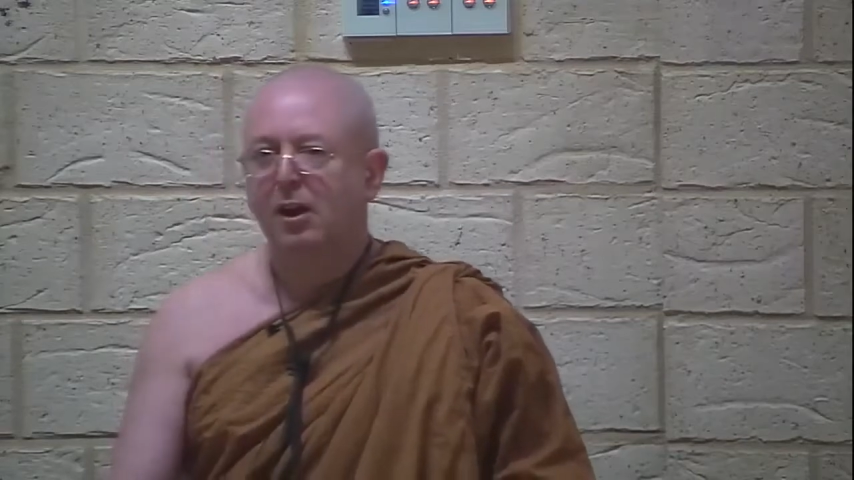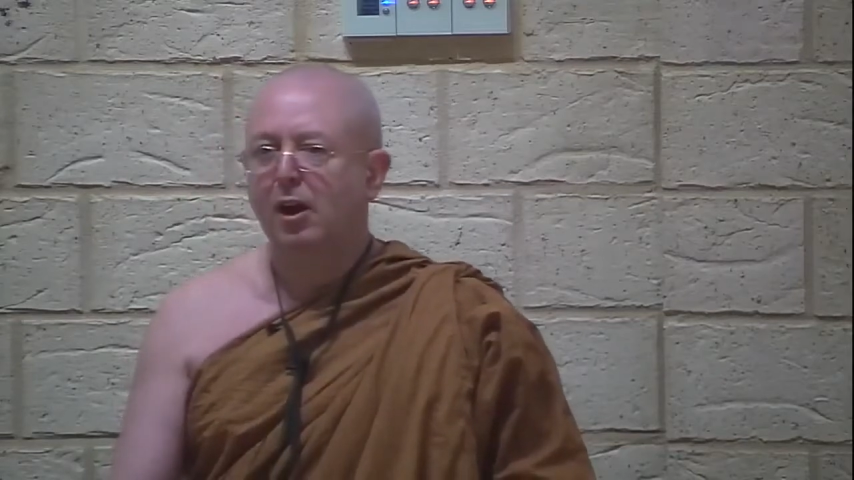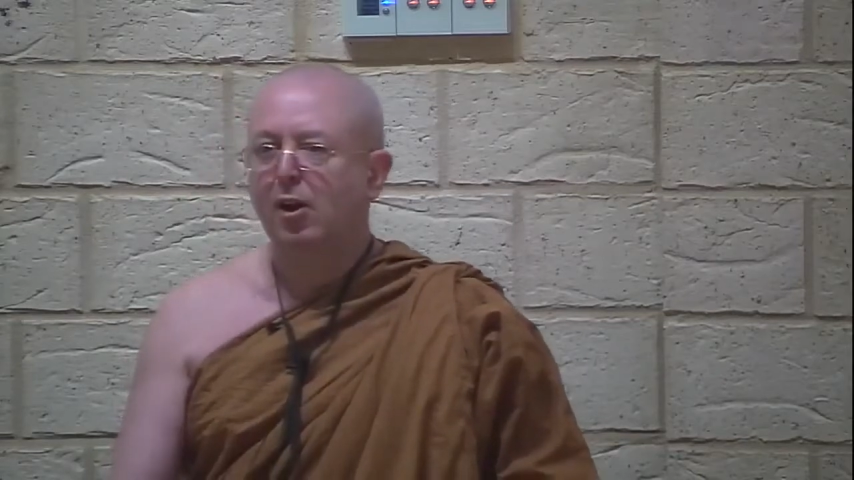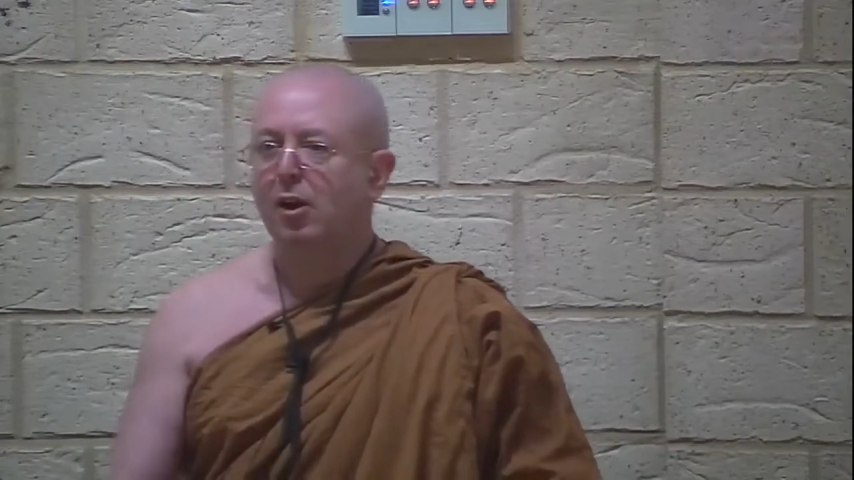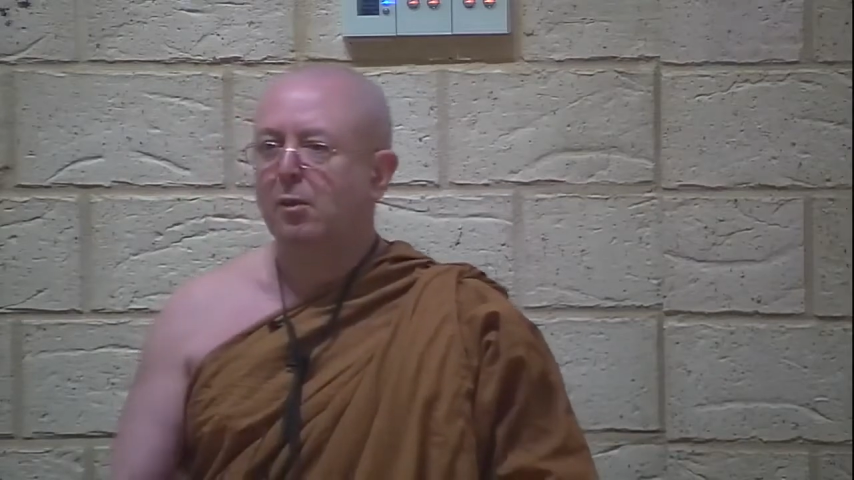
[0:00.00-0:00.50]

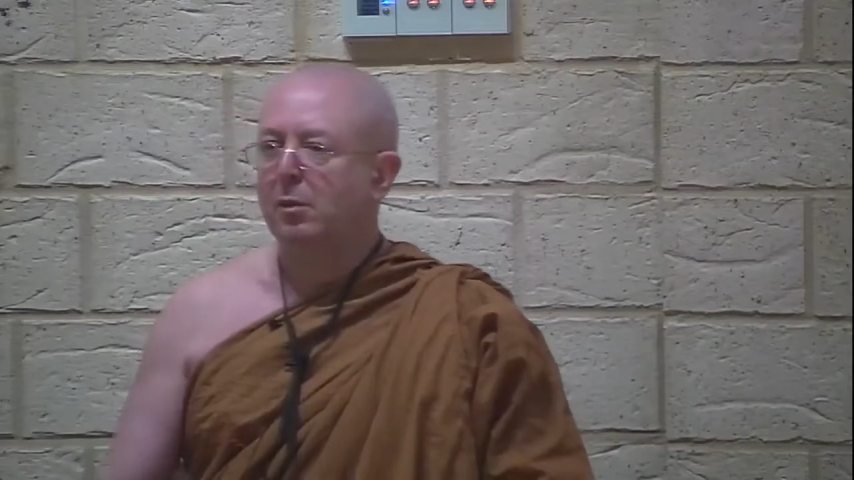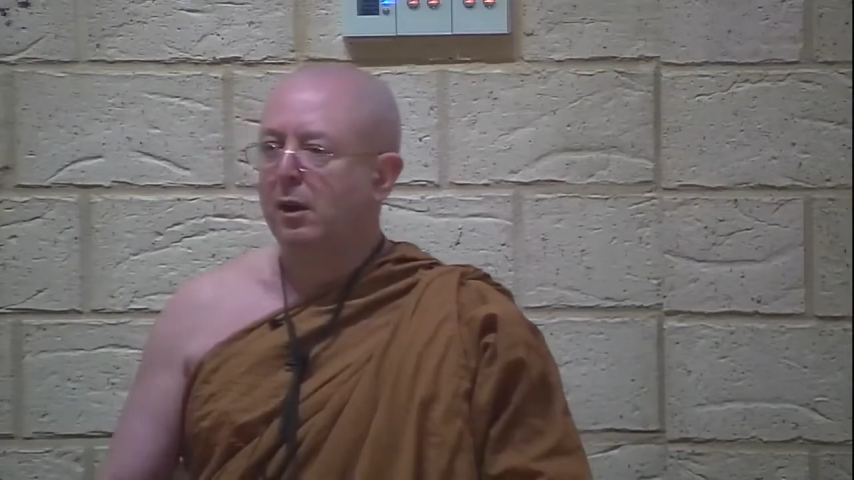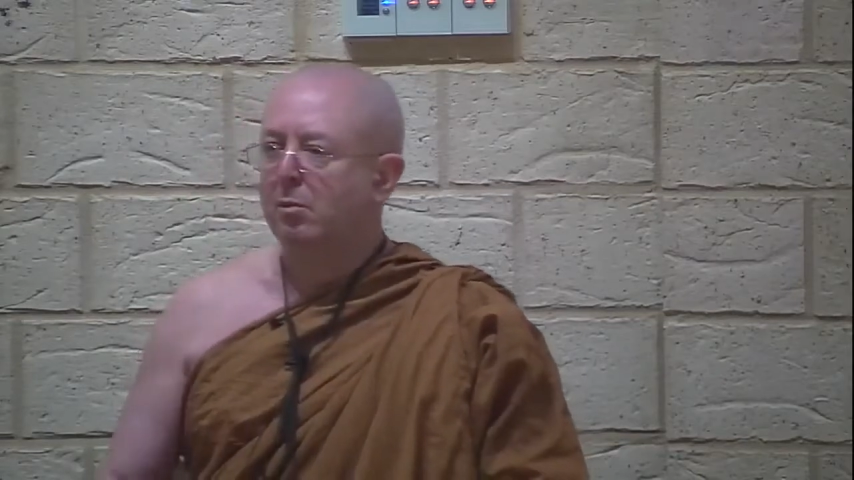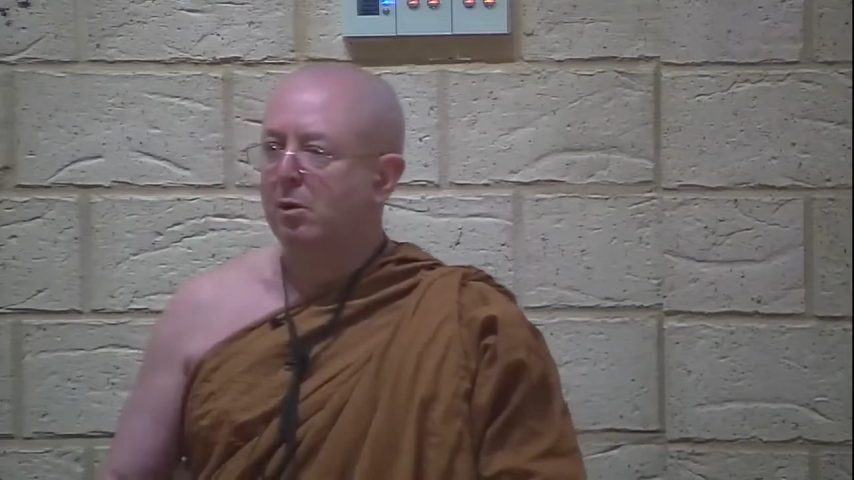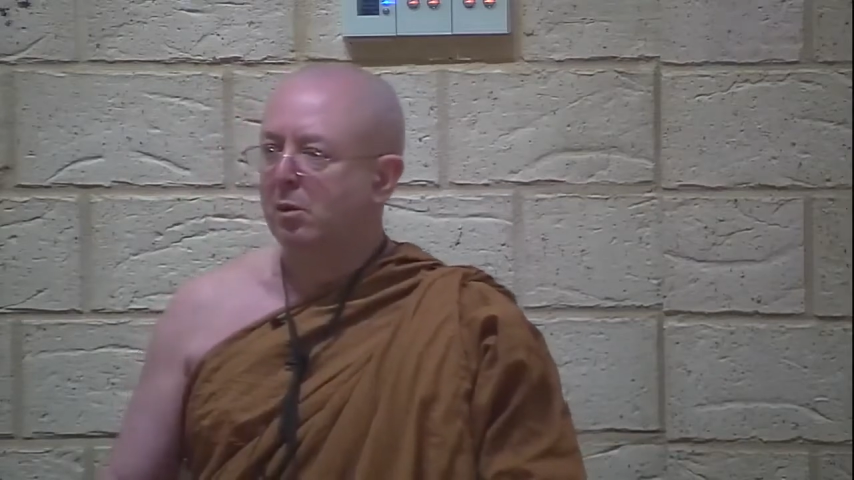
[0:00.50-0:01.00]
A lot of
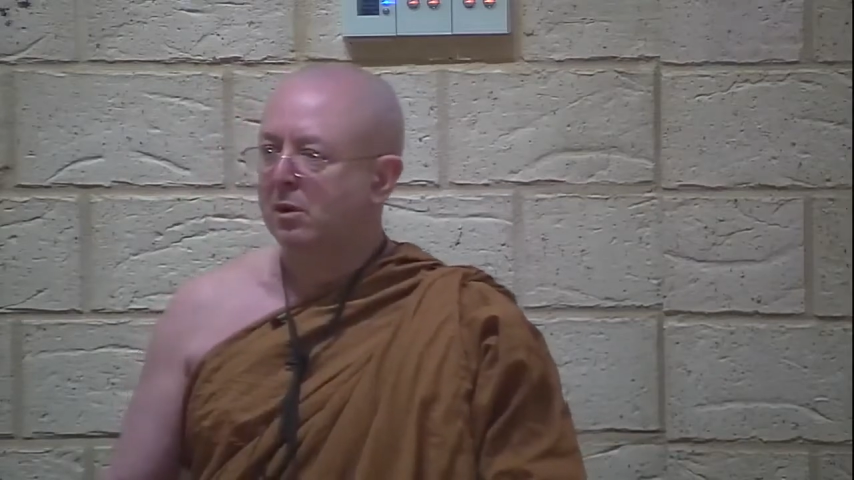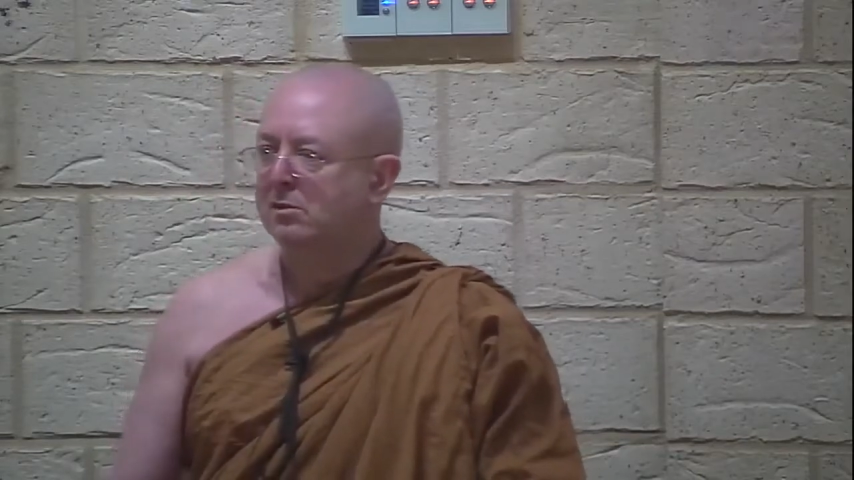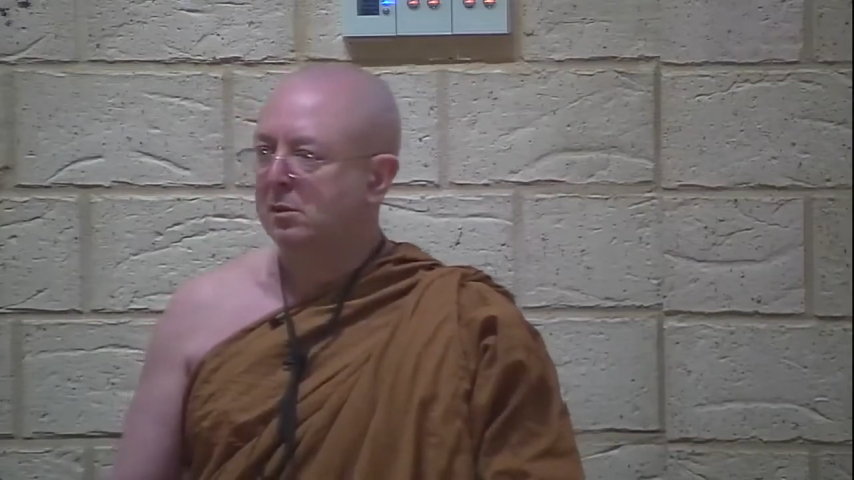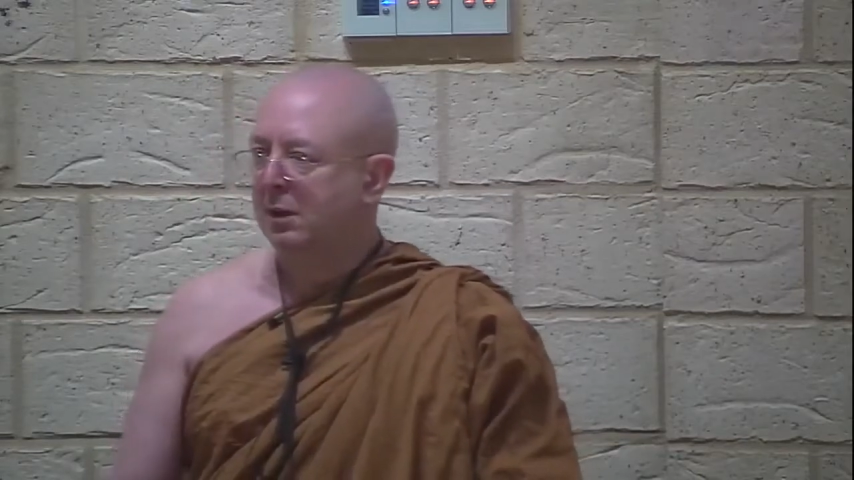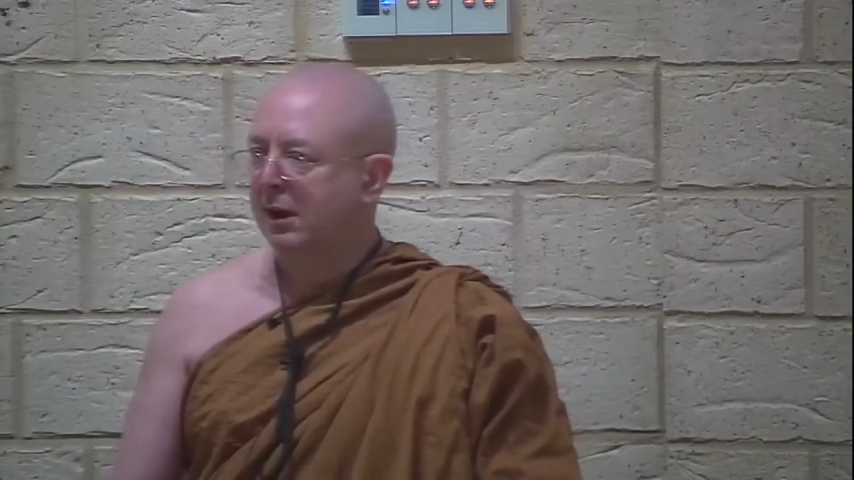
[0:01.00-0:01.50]
people want
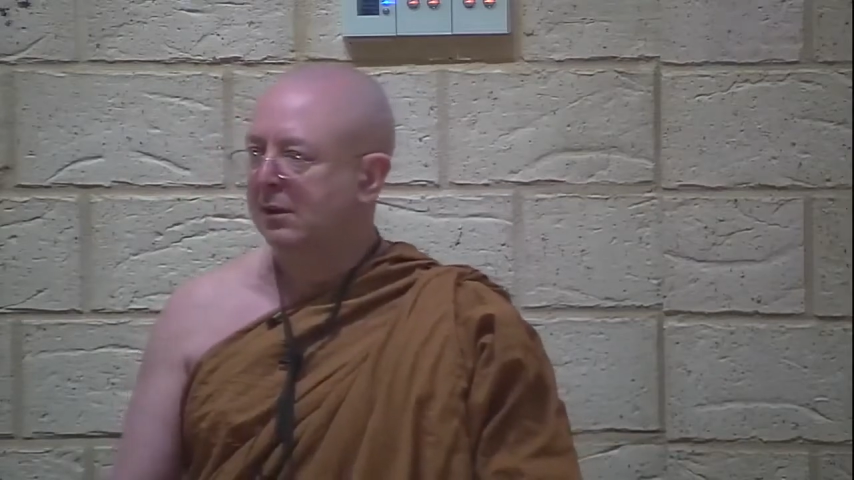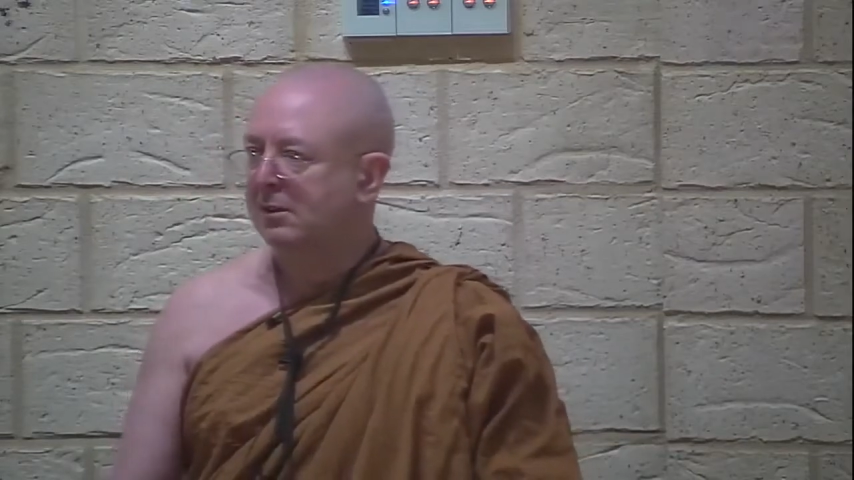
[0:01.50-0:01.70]
to make